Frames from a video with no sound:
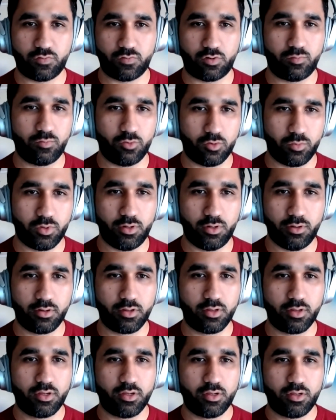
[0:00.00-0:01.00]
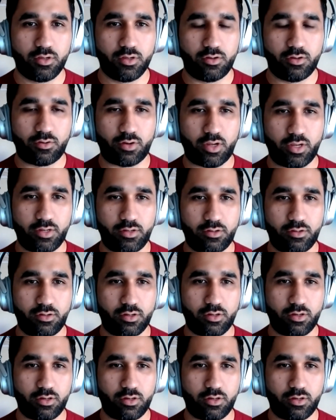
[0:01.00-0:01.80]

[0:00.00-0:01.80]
for mobile, right?